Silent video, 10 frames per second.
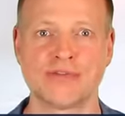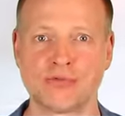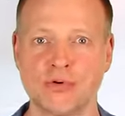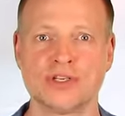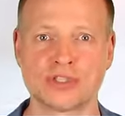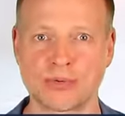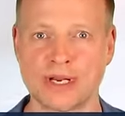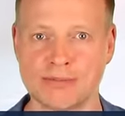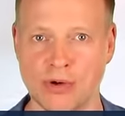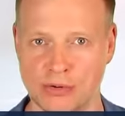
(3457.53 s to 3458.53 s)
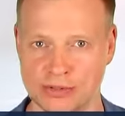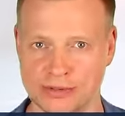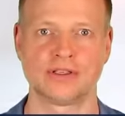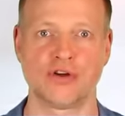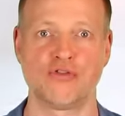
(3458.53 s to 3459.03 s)
in full screen mode.
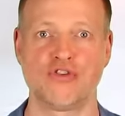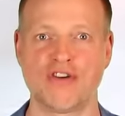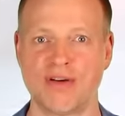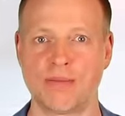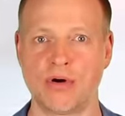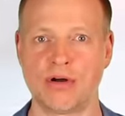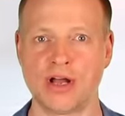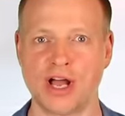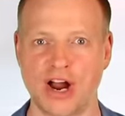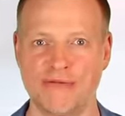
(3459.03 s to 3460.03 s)
Furthermore, I